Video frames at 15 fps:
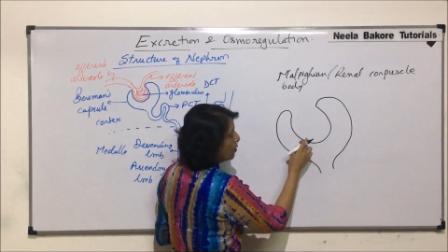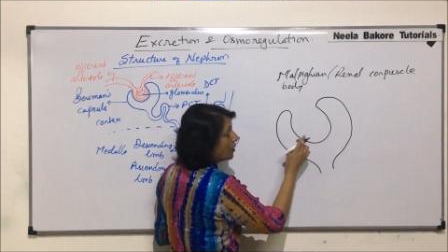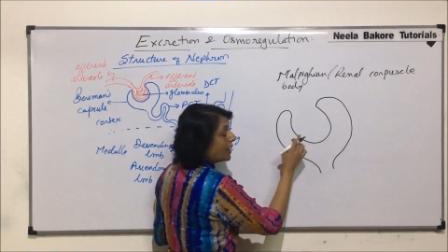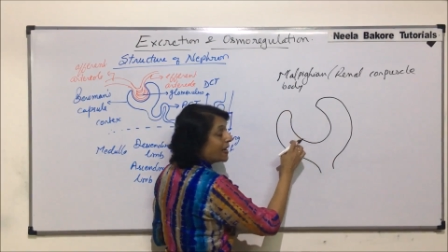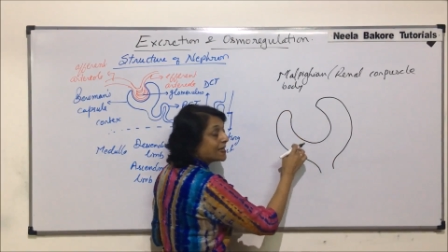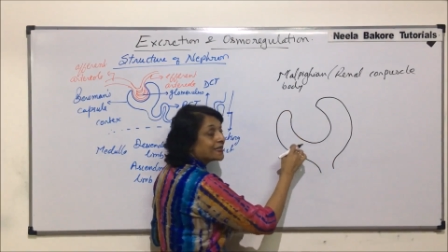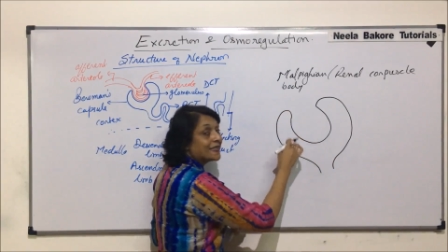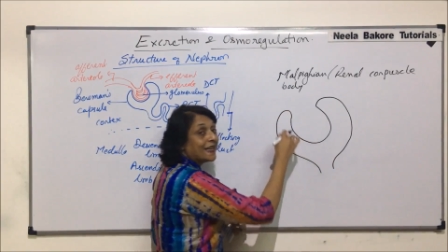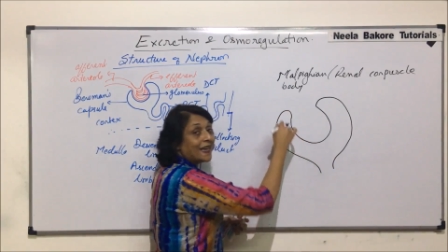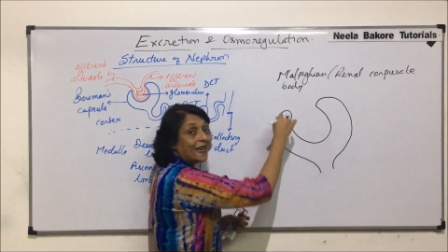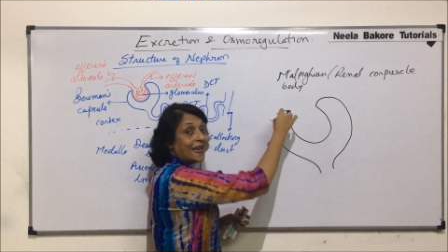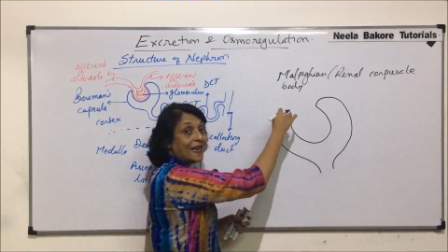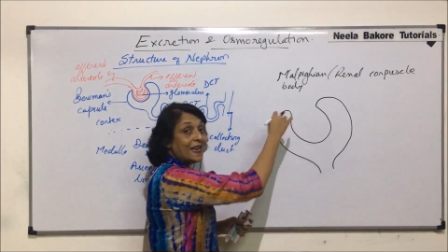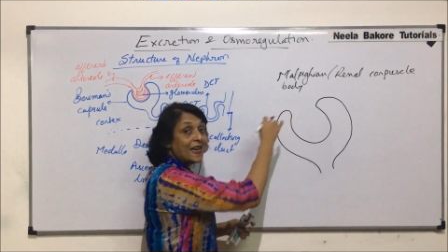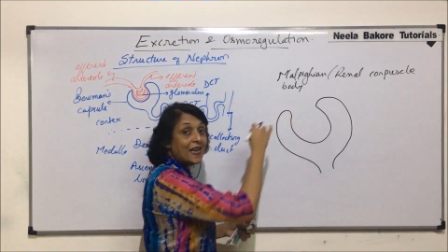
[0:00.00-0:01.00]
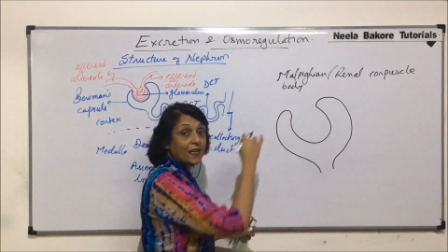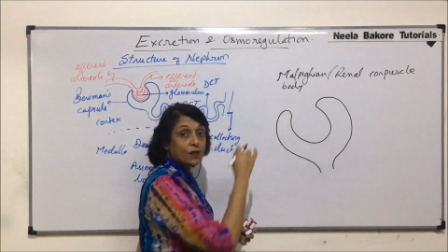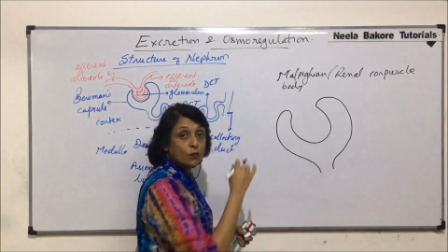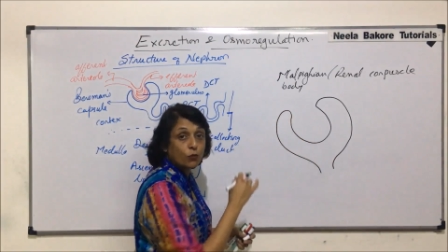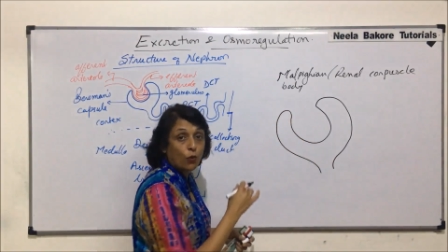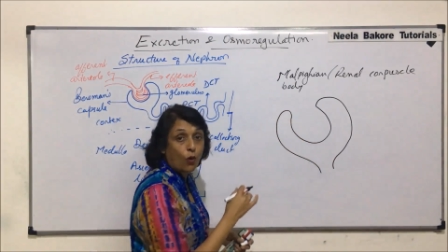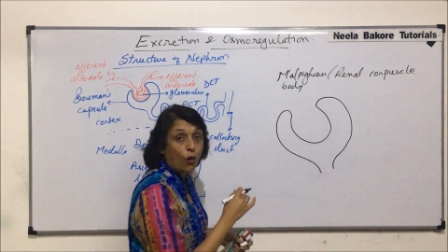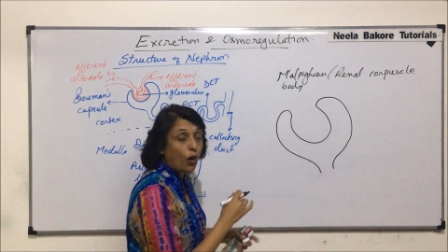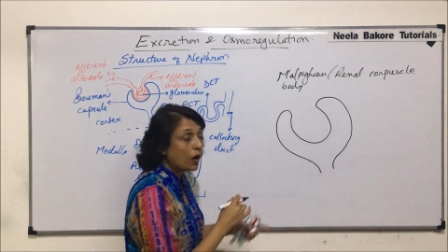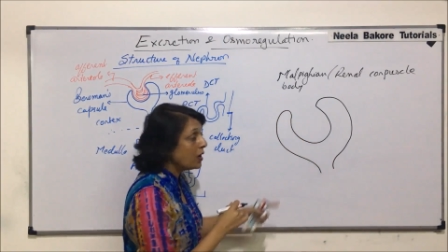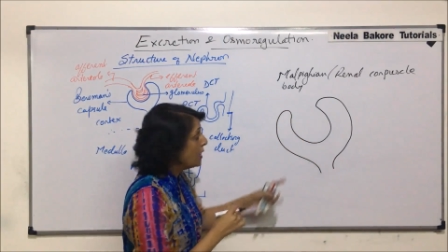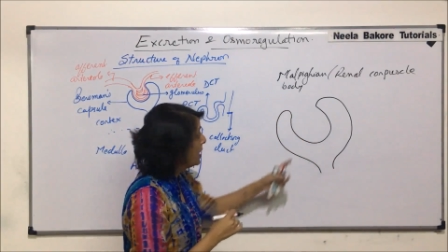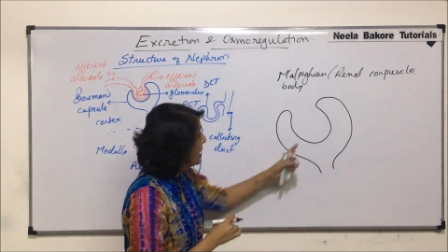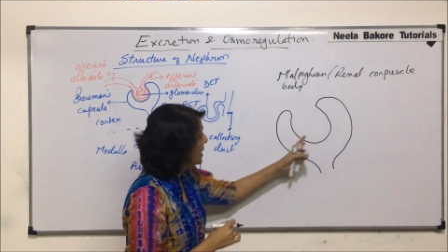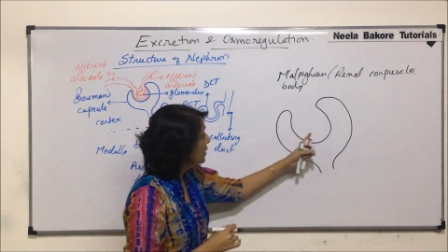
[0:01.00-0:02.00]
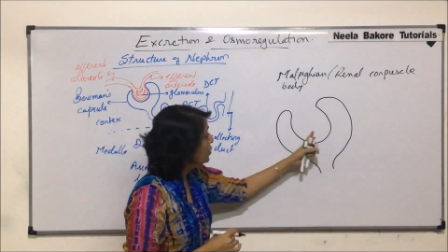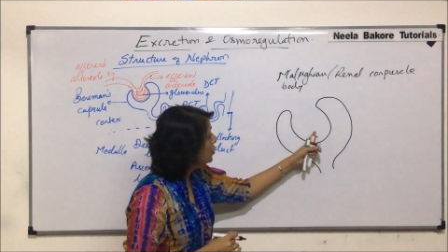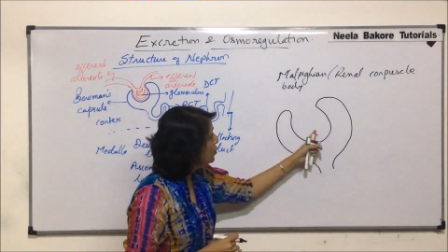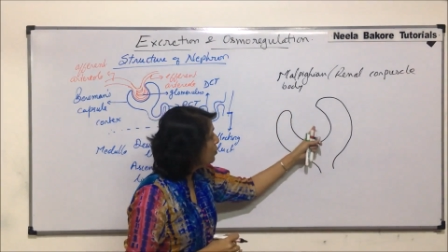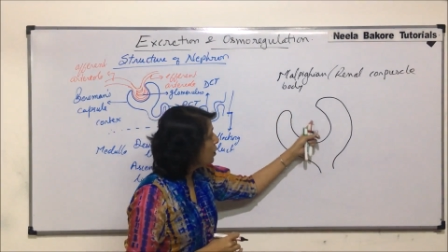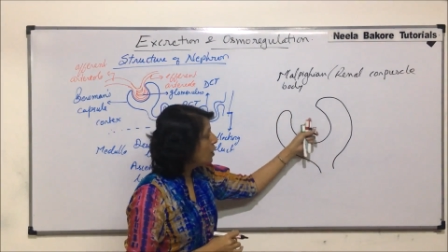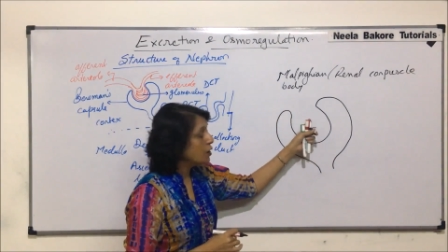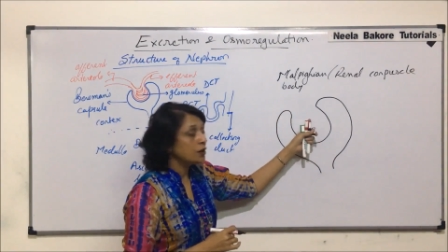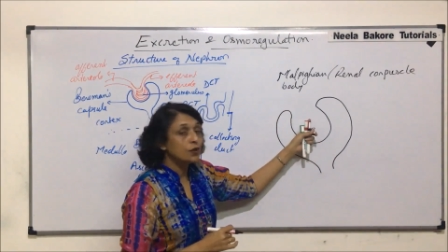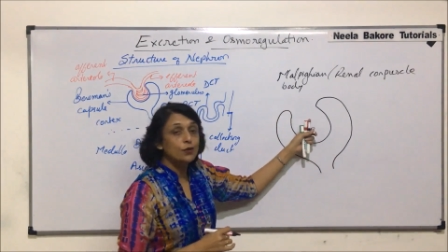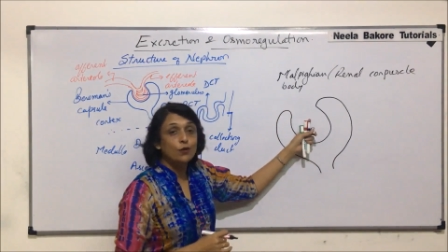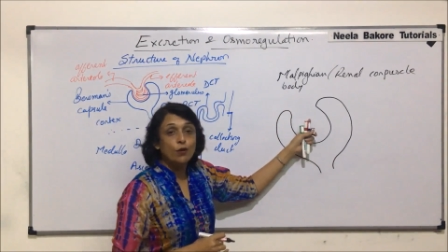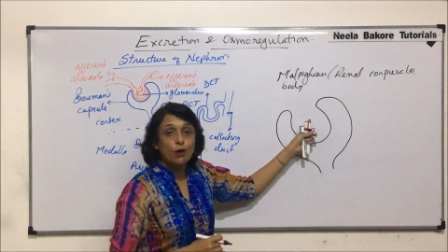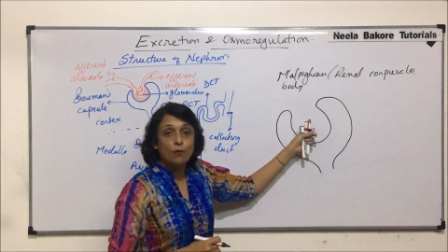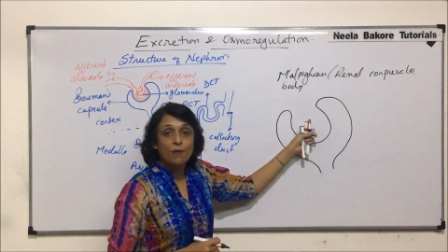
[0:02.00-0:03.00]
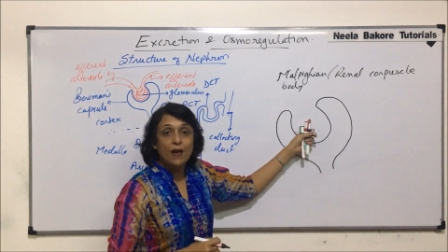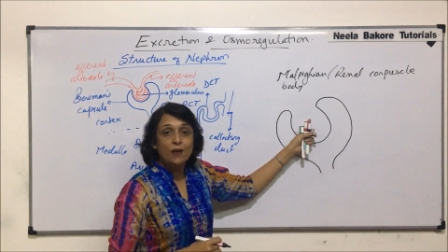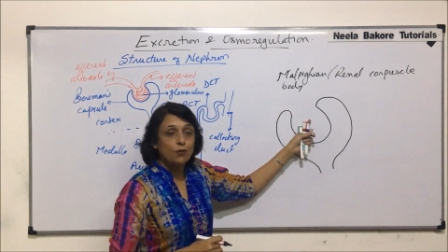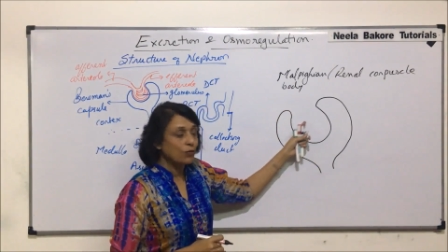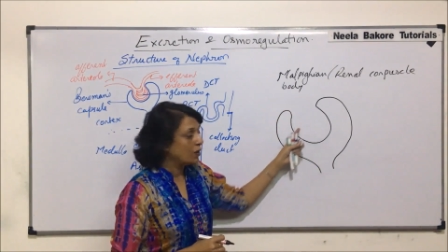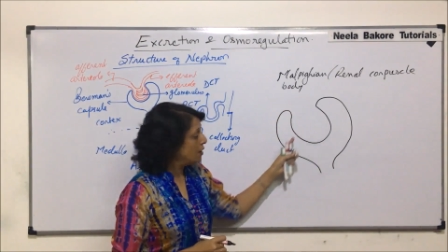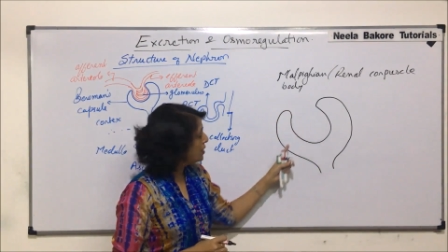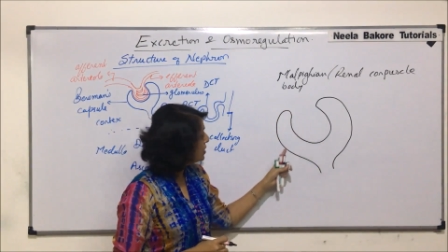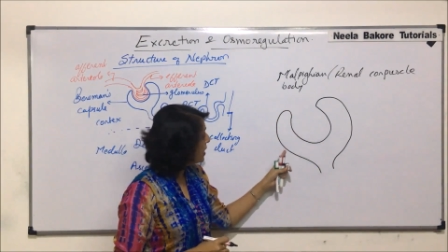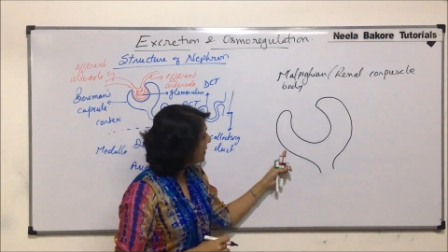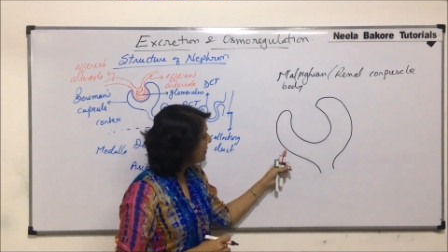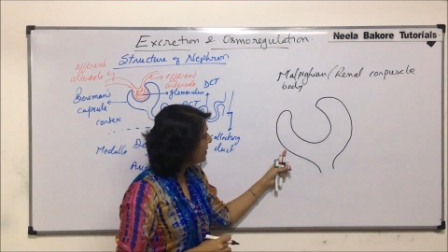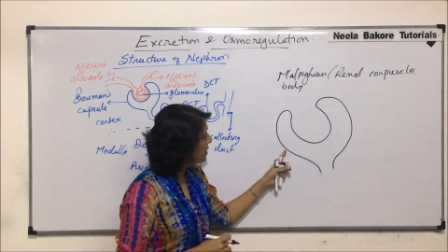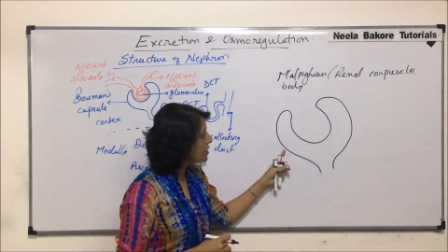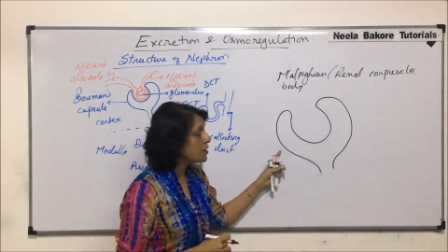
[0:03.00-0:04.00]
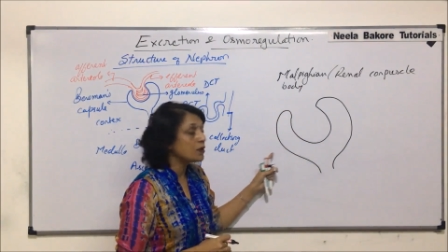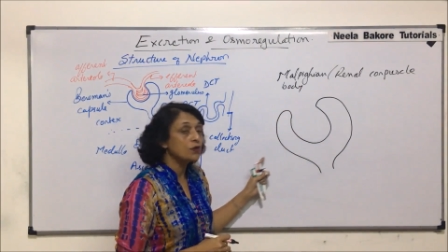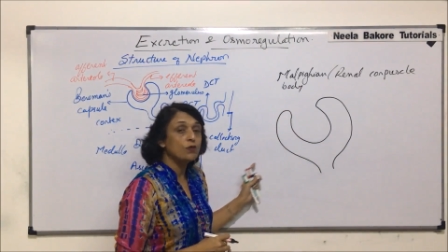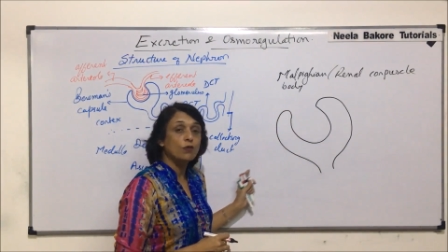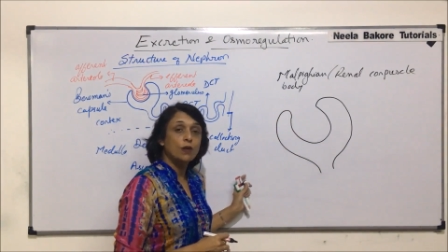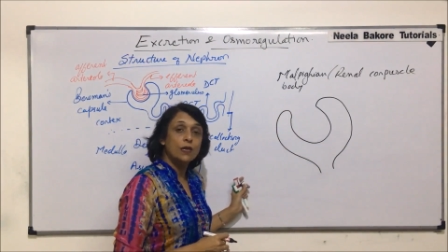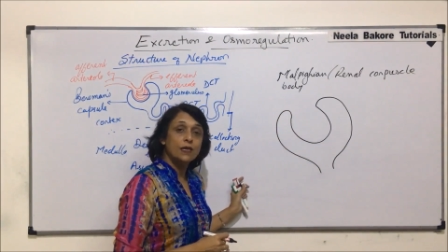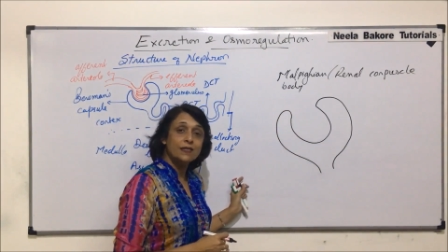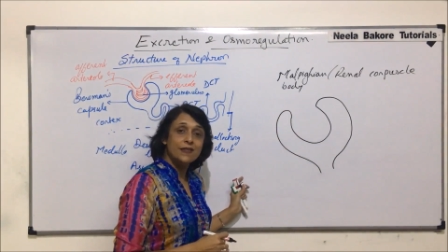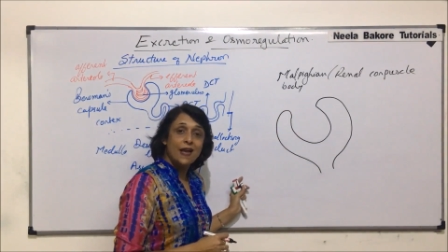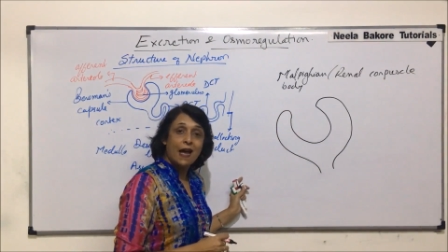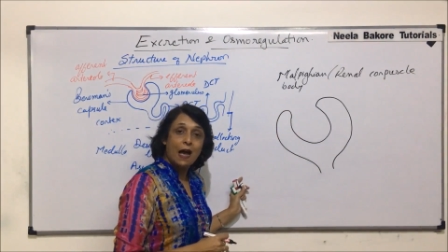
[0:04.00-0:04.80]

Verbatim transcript: known as the inner wall towards glomerulus, and this is known as the